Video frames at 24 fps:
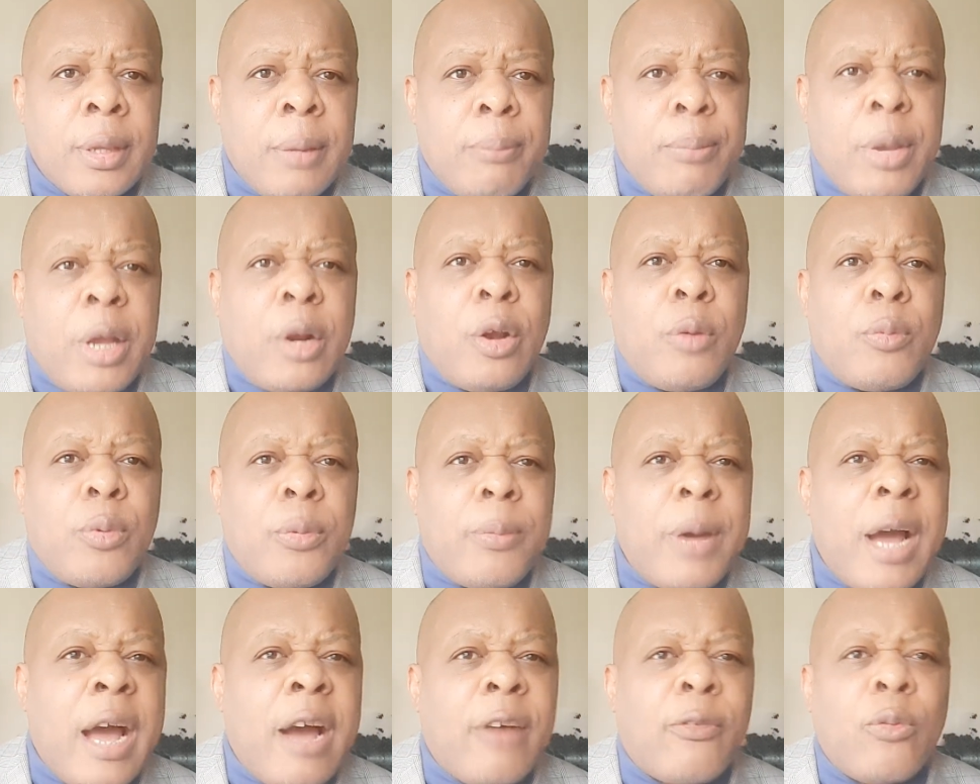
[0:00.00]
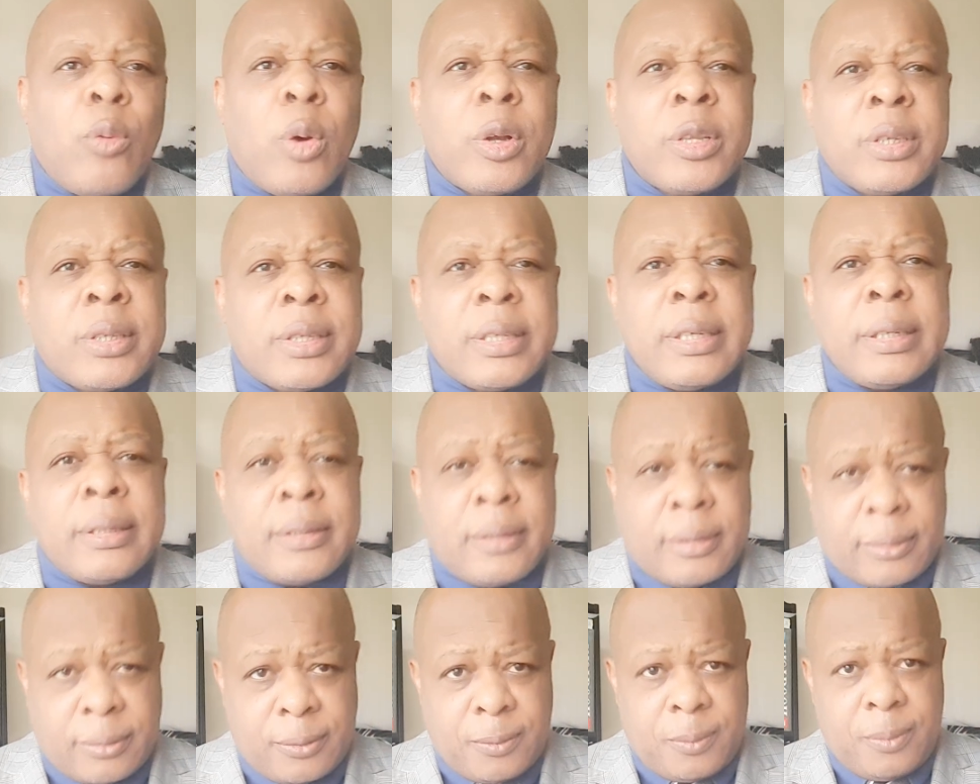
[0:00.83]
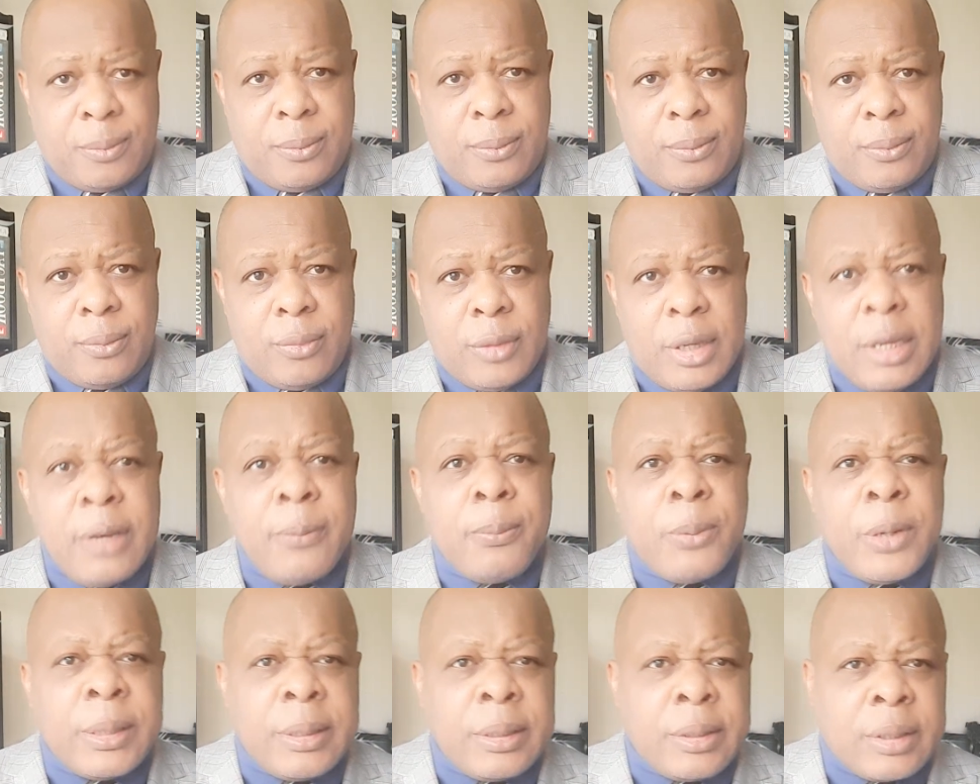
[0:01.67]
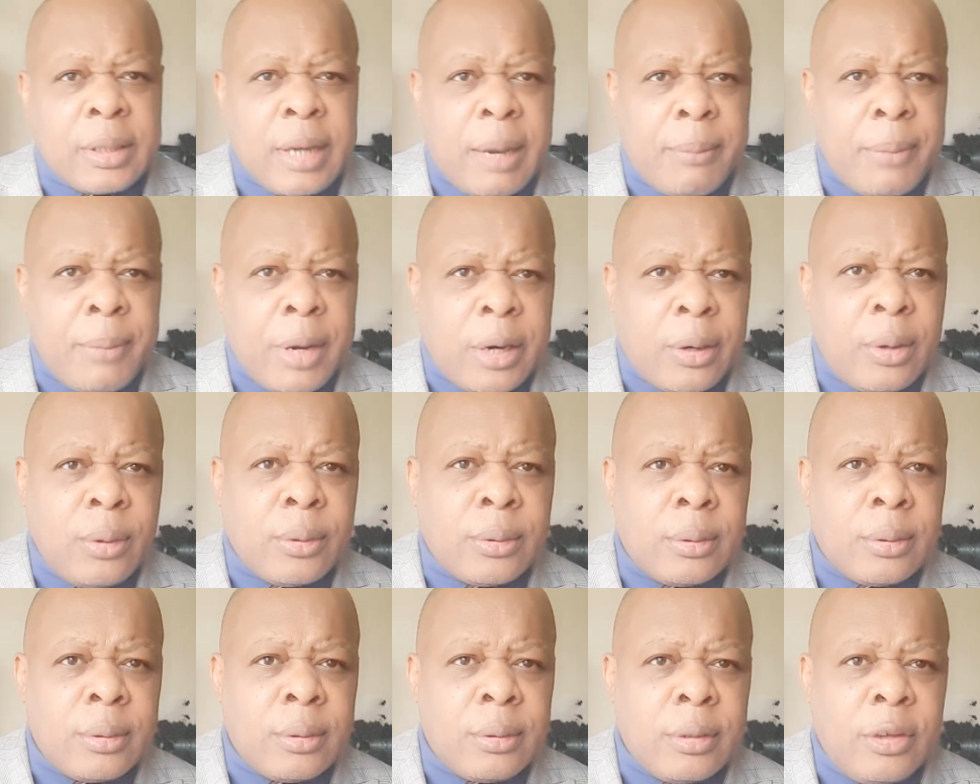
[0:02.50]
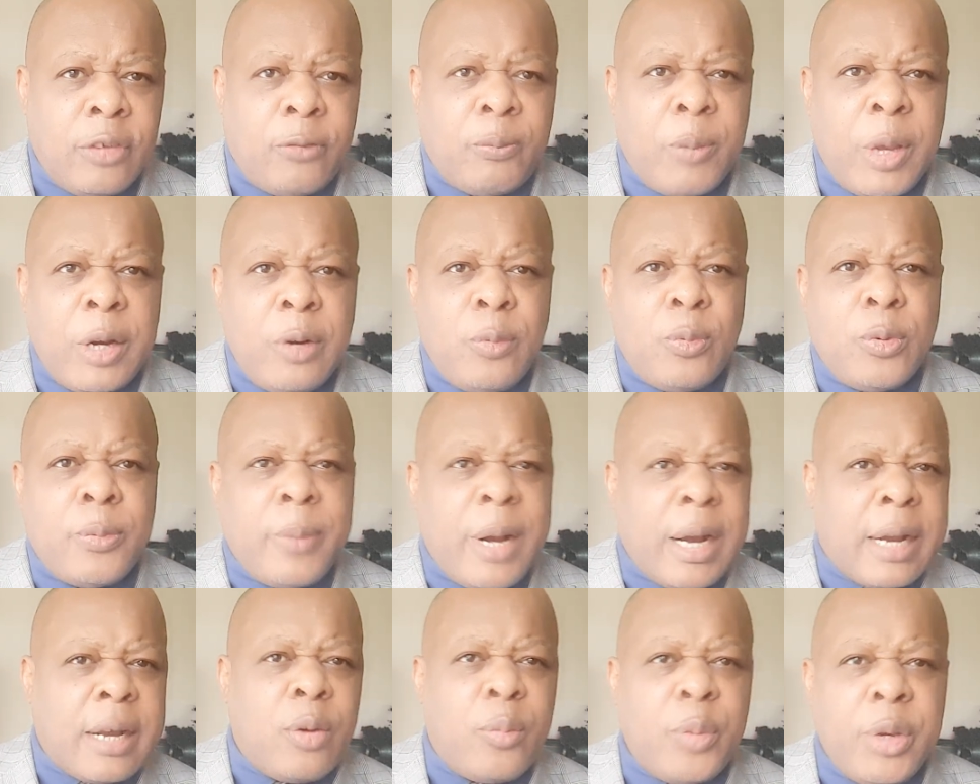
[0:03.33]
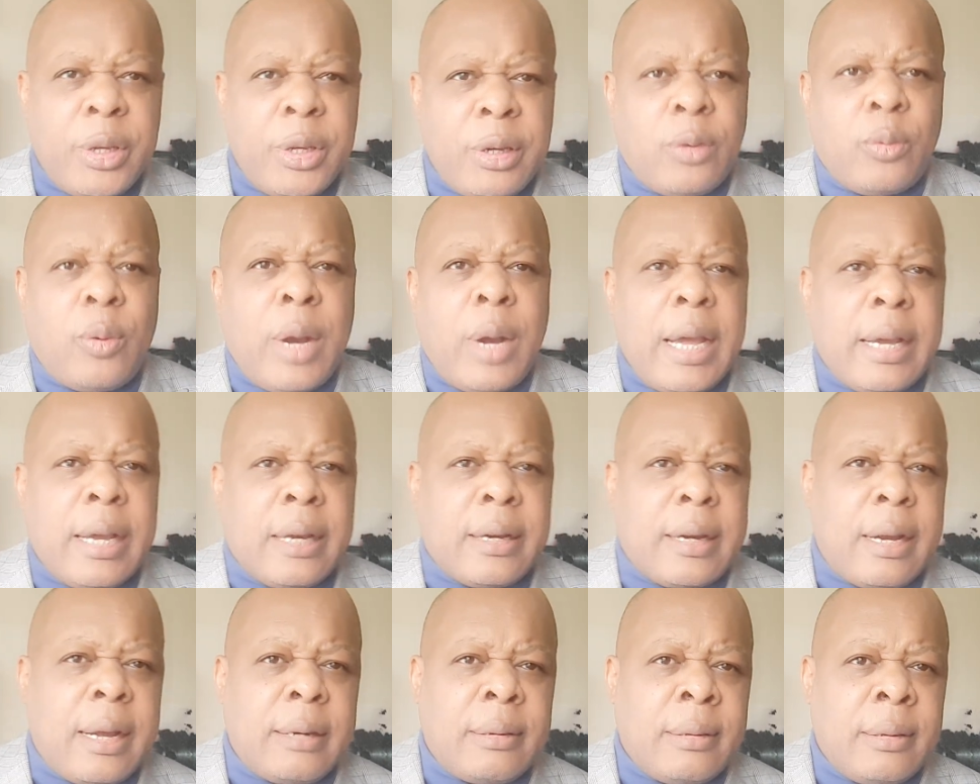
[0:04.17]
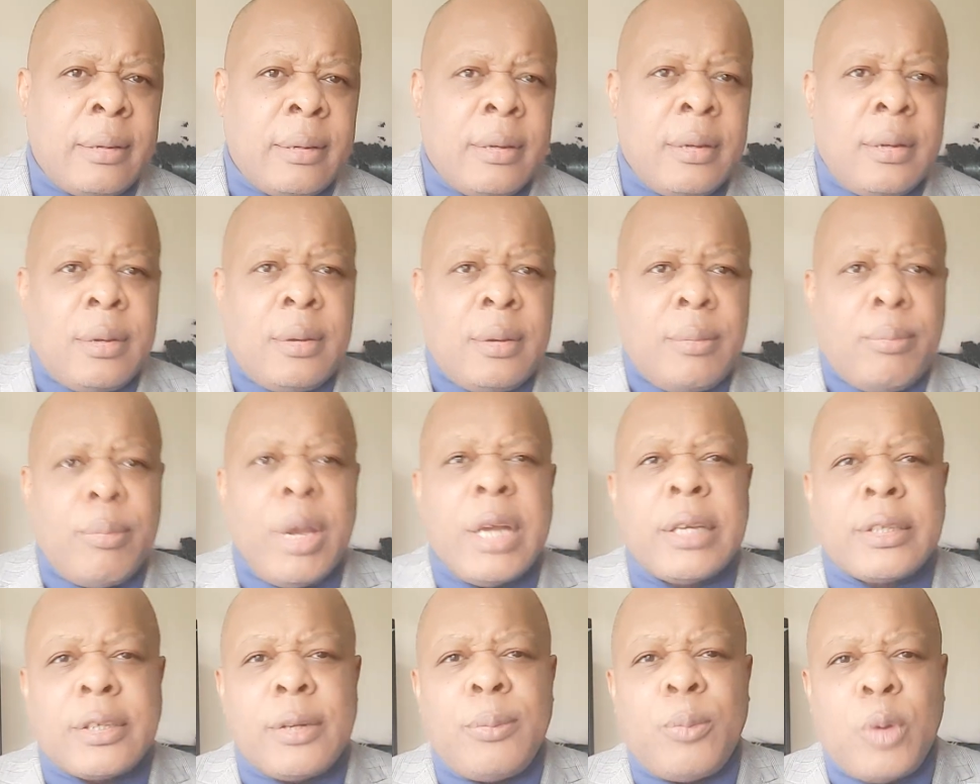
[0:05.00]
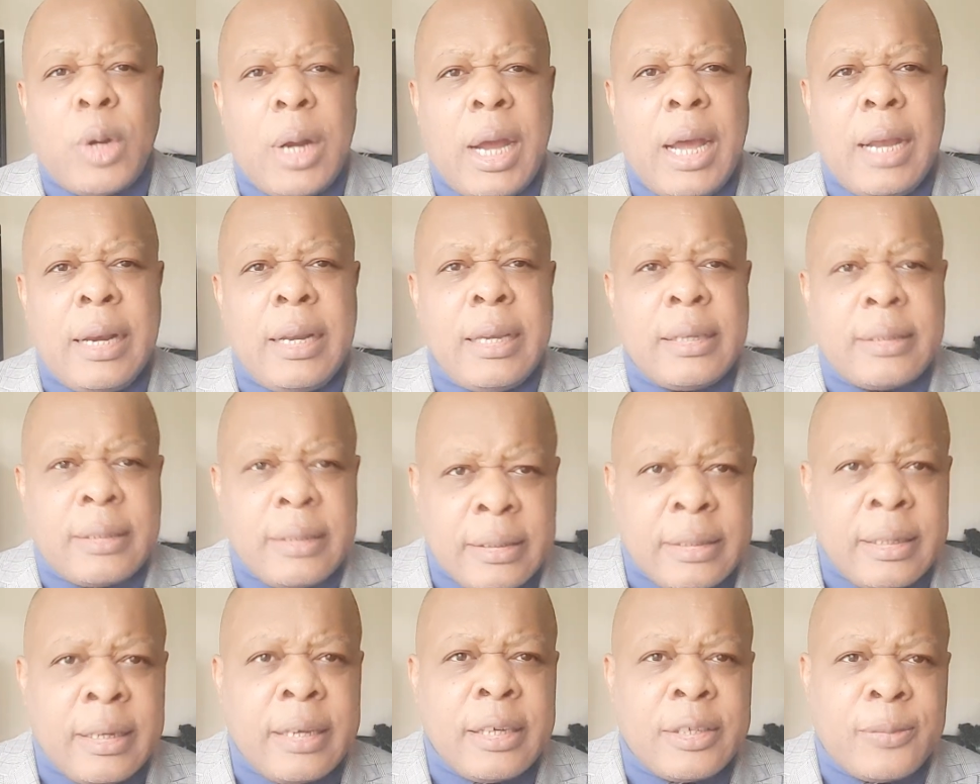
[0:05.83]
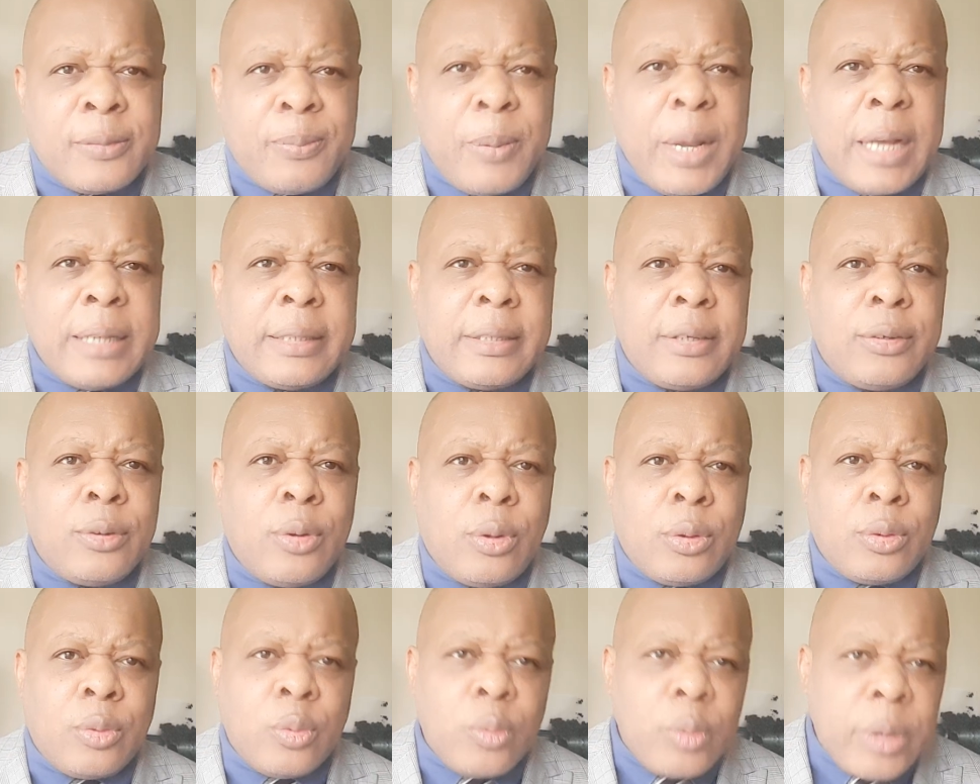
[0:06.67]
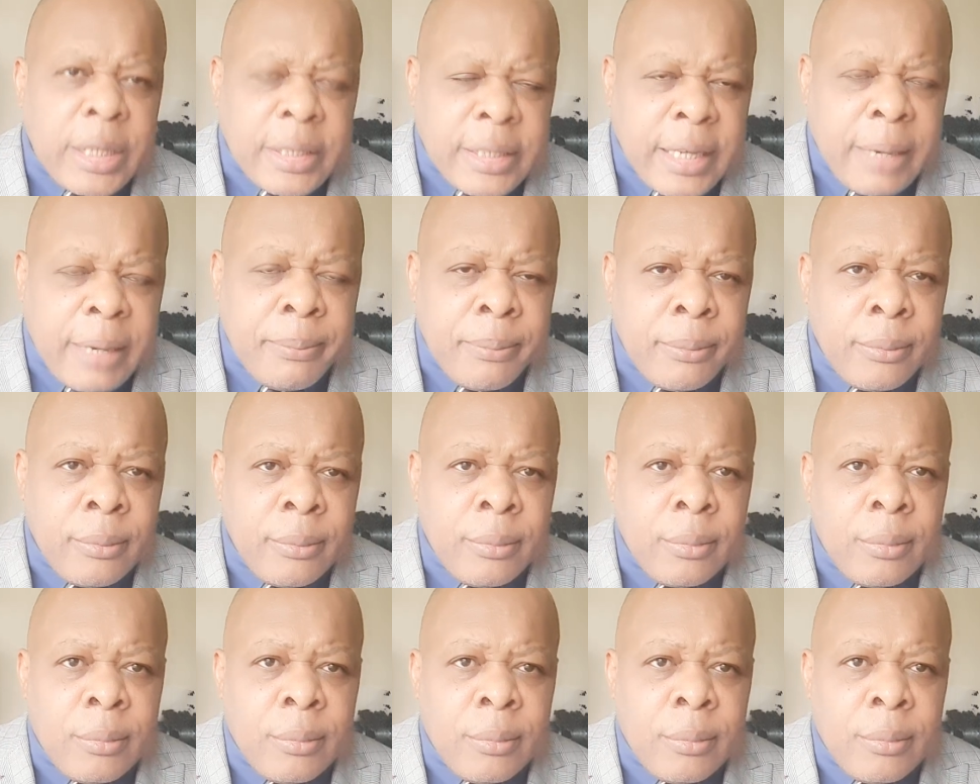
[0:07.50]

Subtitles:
Bello Buba have 1 seat in British Cameroon. If Bello Buba can win it, why can Maître Mola Alex Lisinger's party not do the same?